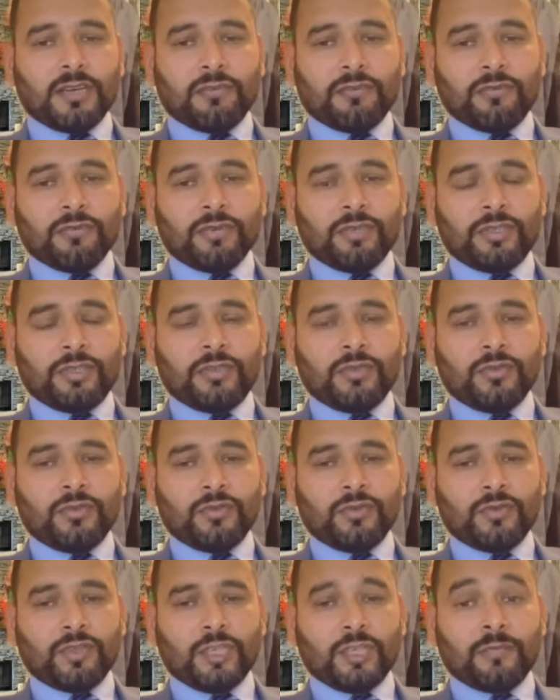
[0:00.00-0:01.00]
for you
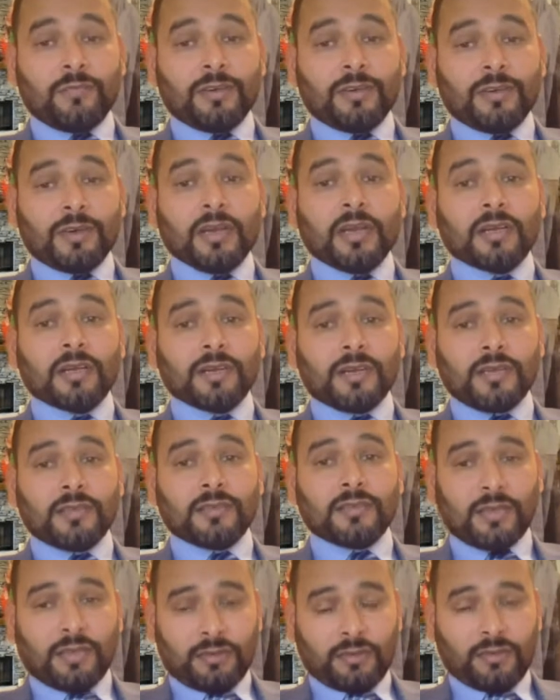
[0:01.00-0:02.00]
to give the correct
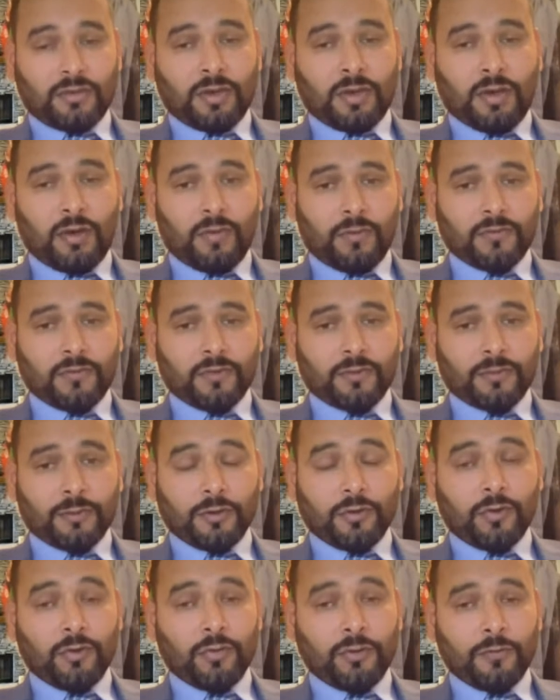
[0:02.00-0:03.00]
answer to the Home Office.
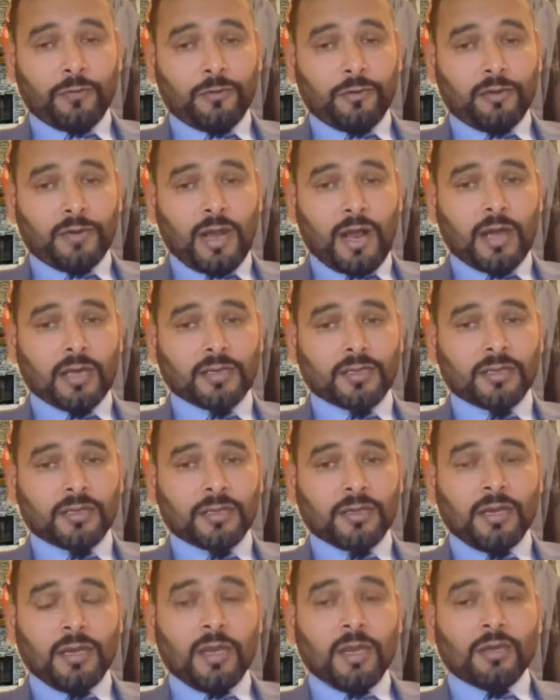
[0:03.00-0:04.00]
The Home Office will ask
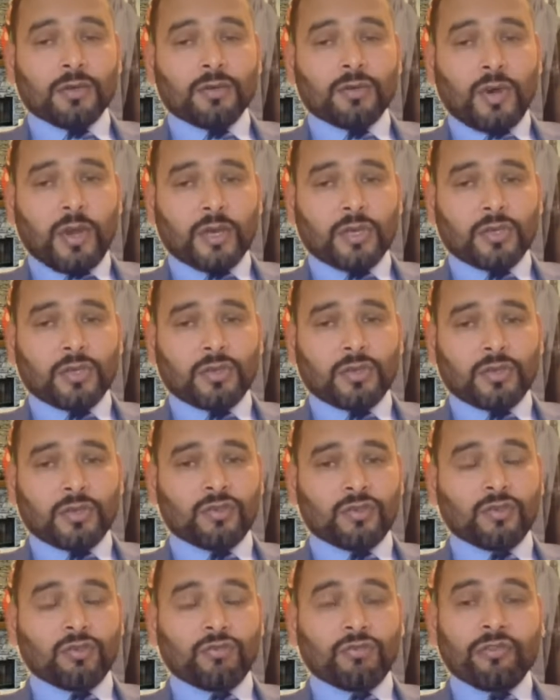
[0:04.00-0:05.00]

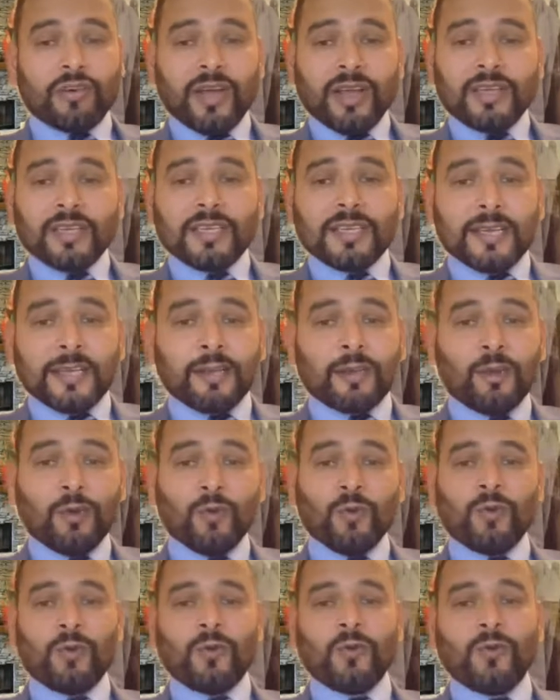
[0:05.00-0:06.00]
questions to find a
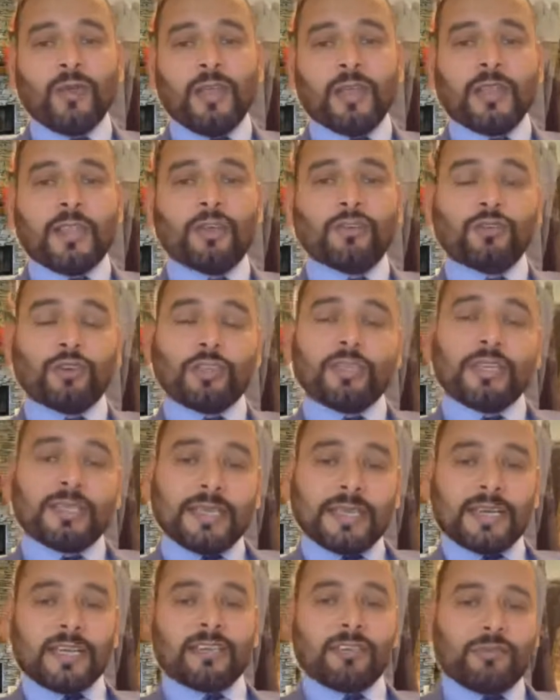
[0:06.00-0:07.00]
clue so that
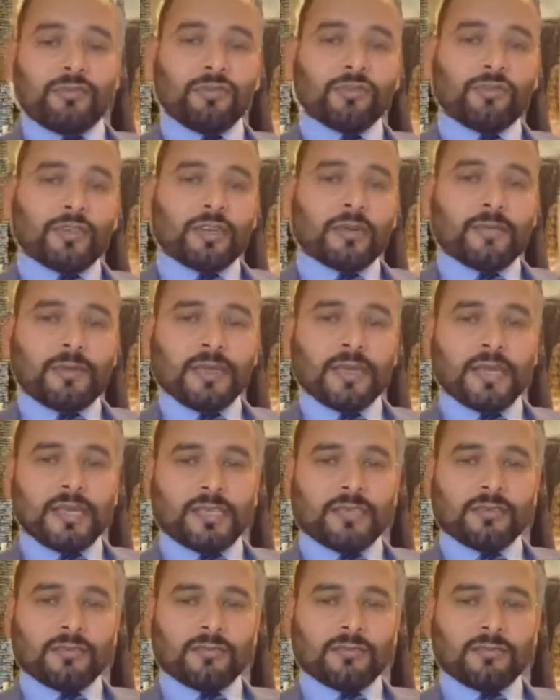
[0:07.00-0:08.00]
they can refuse your
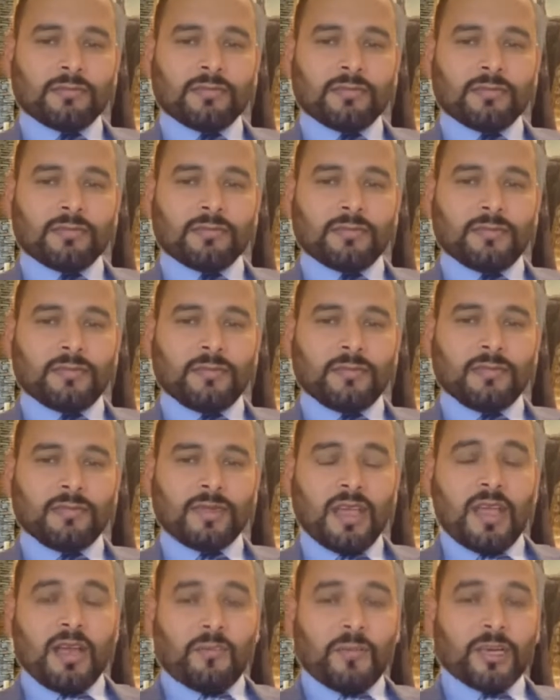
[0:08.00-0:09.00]
application.
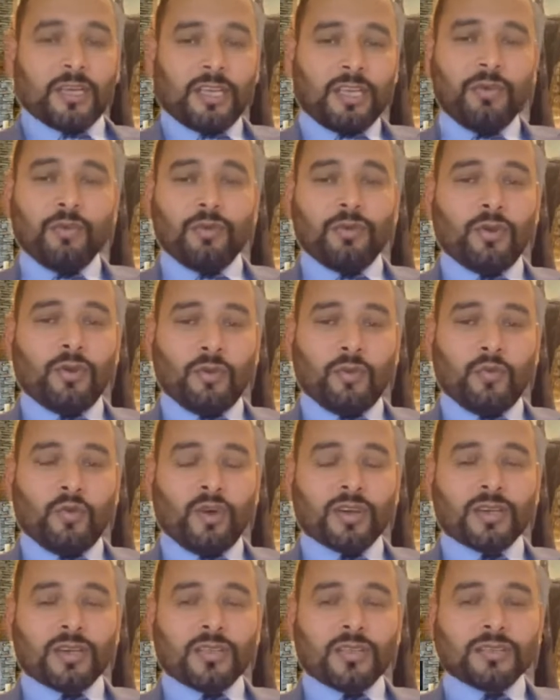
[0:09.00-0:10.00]
But you know
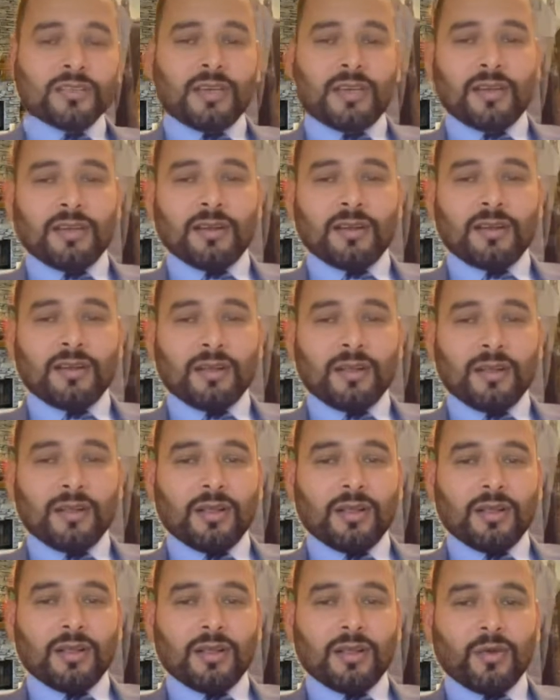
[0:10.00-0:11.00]
what answer
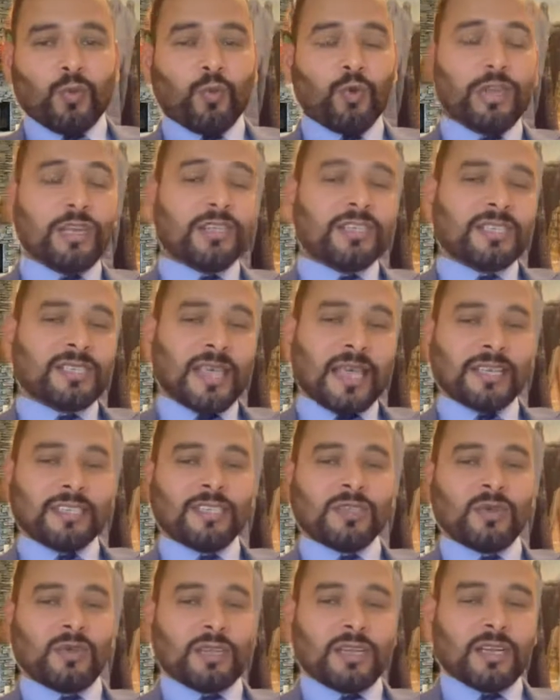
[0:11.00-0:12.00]
will
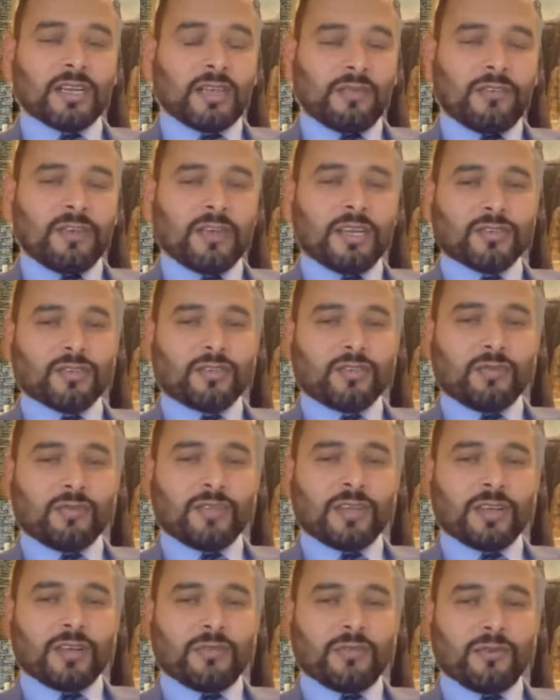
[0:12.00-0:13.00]
set you in the definition of
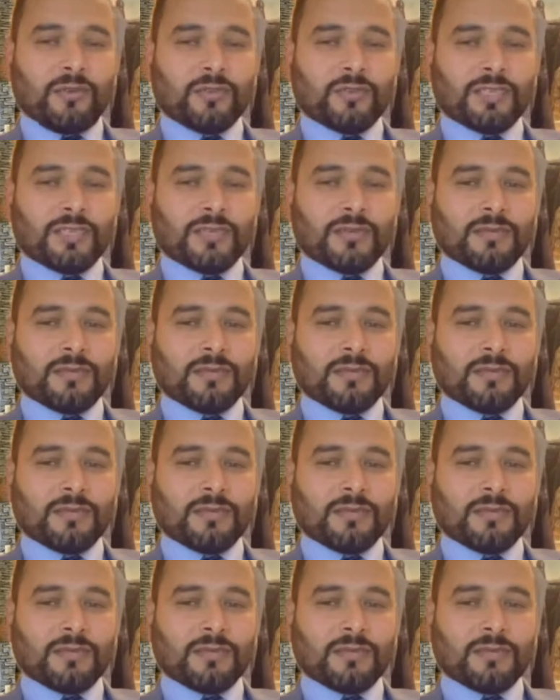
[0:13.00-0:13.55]
the refugee.